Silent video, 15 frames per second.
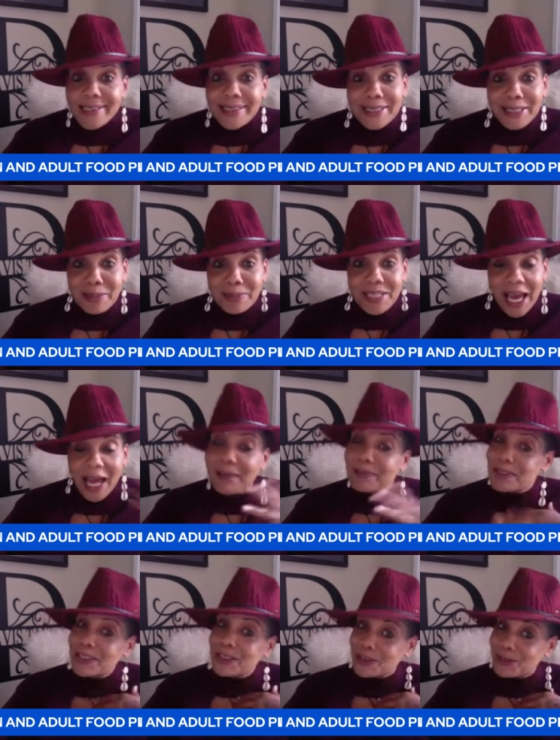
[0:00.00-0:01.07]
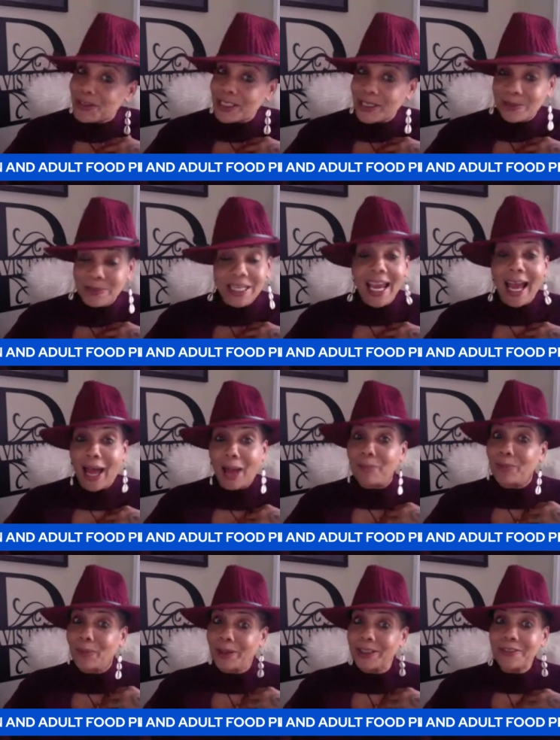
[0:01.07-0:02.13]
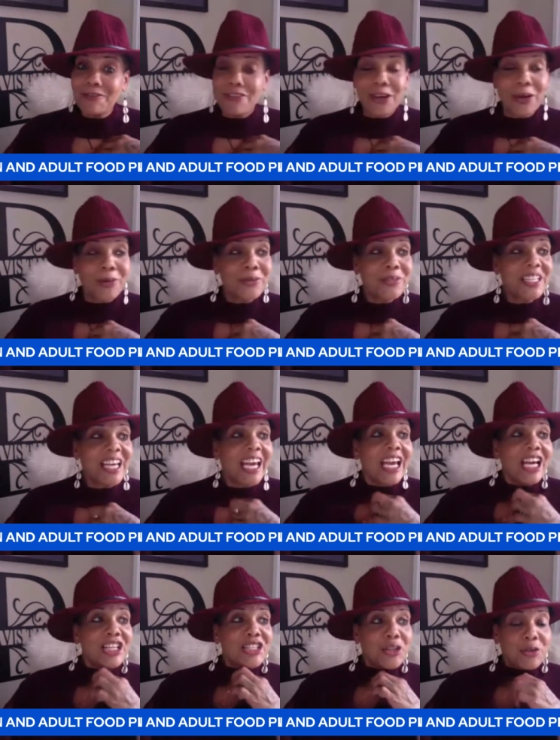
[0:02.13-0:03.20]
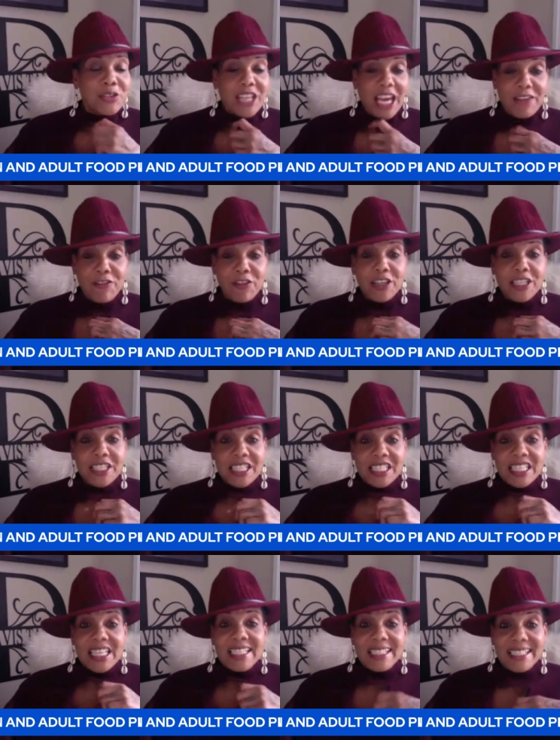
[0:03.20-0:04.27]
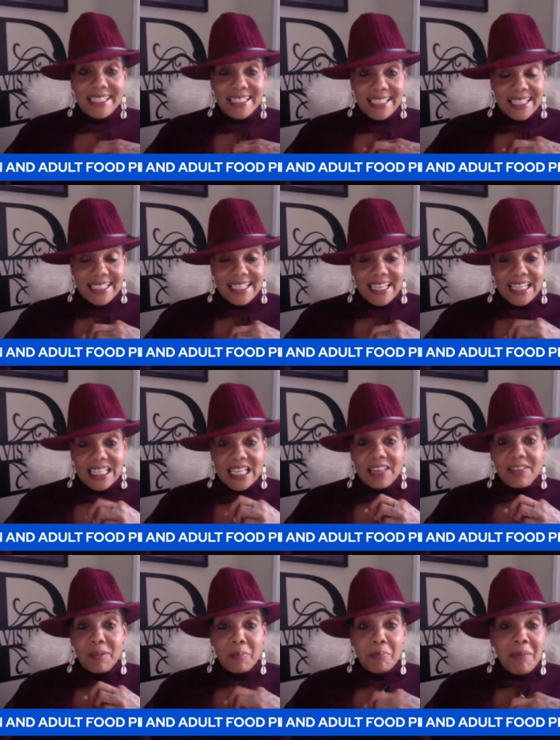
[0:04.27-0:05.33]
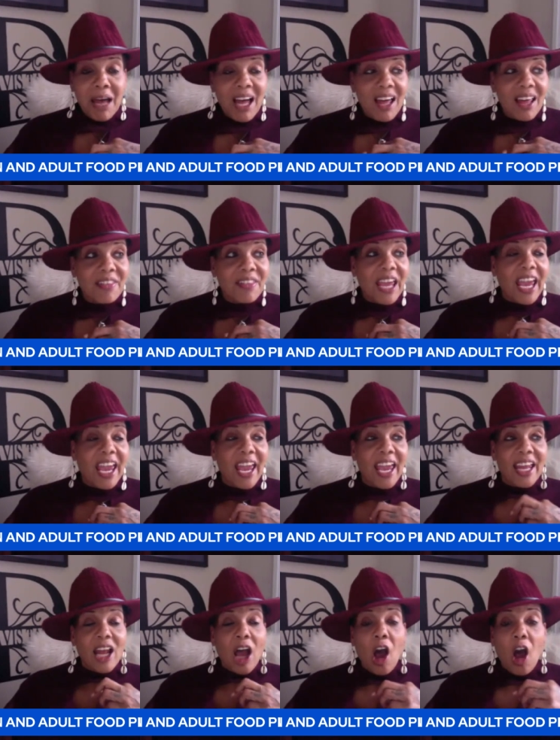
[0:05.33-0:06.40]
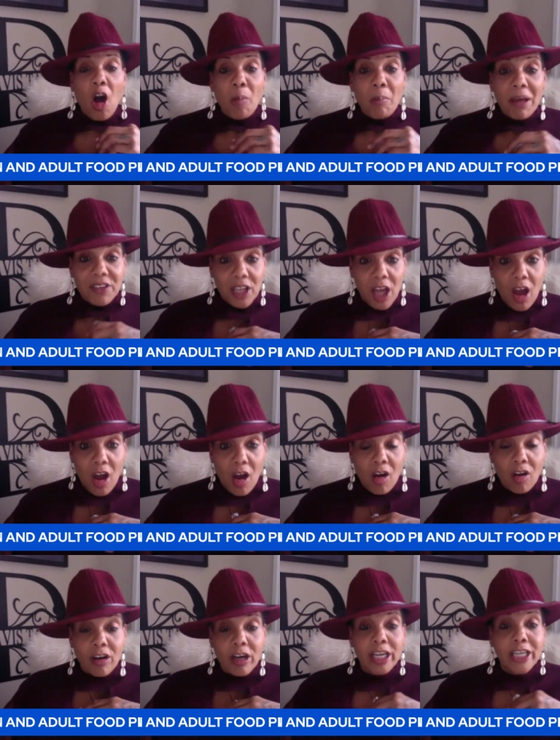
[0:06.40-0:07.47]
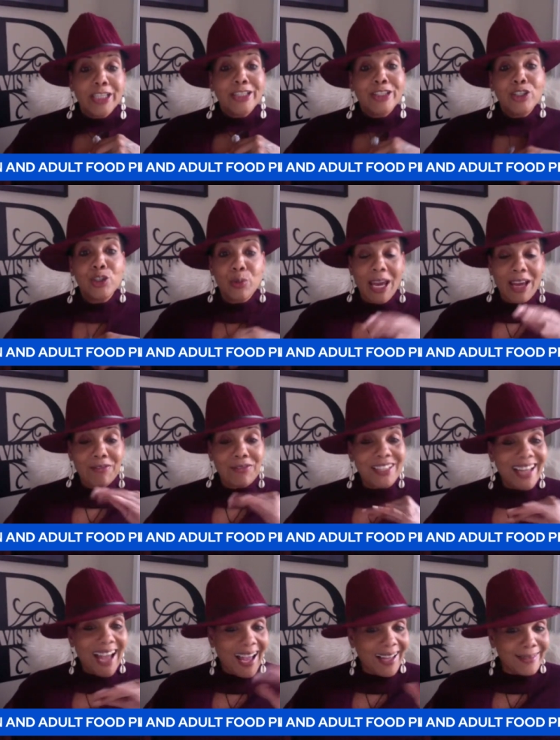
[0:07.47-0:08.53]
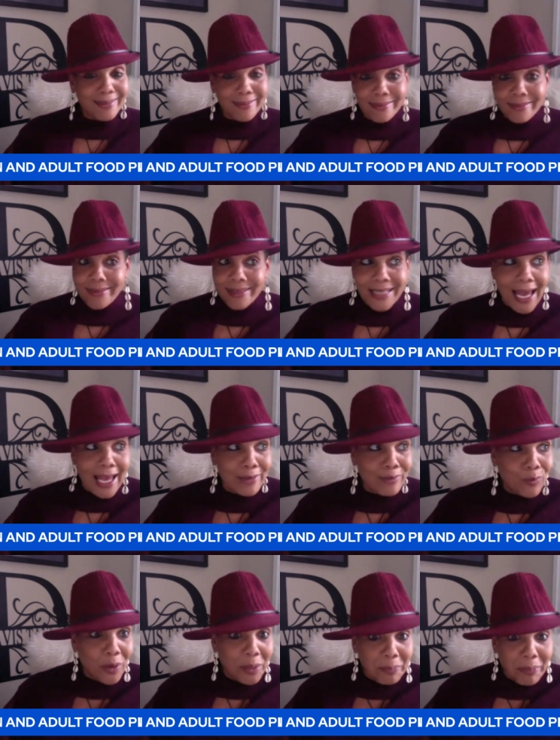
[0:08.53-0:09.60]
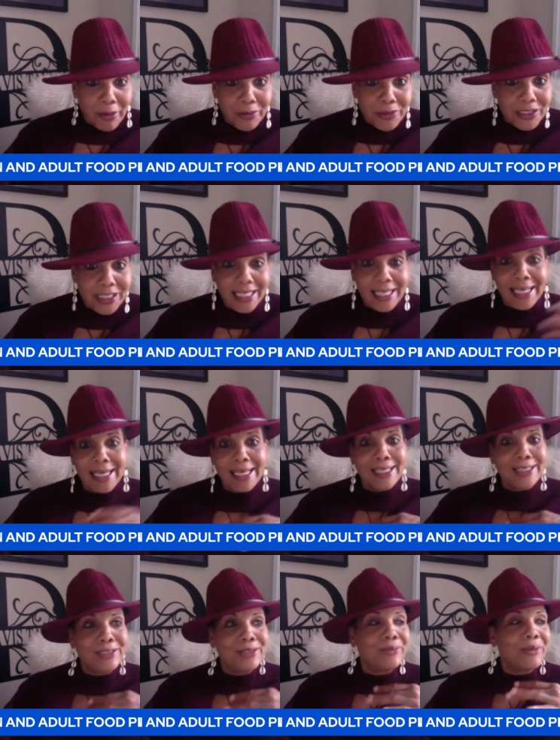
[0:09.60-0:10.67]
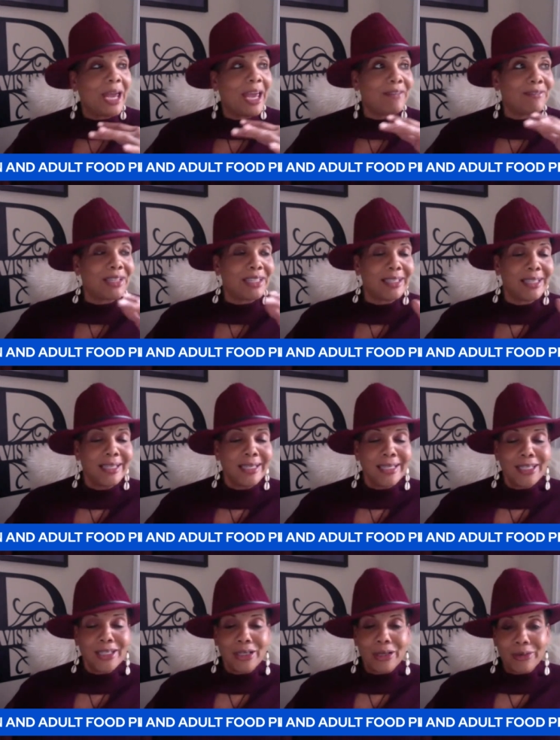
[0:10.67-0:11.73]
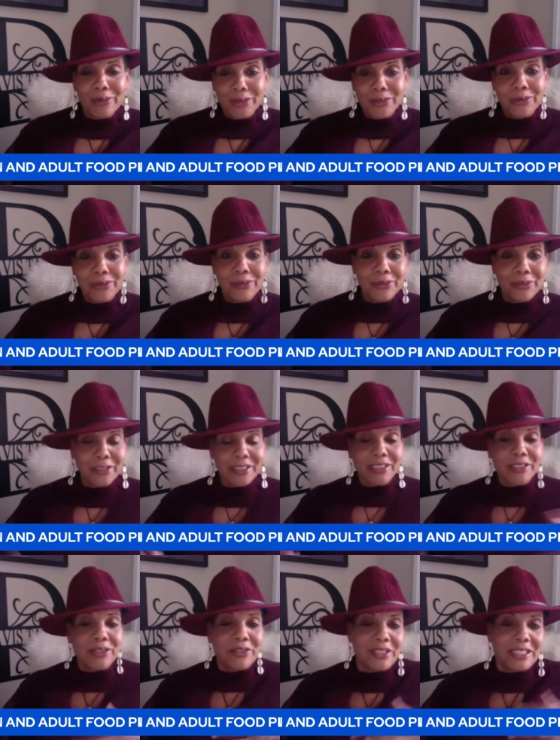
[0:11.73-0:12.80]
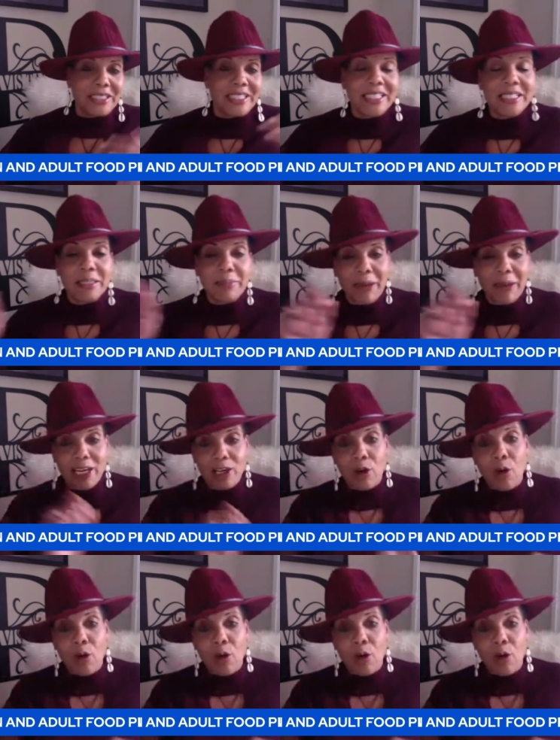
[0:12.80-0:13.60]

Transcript: sometimes. And trust me, I'm one of those. So, say for instance, it's the 16th of the month, and all month long, you have not sign one person in you haven't you know you you're you're anticipating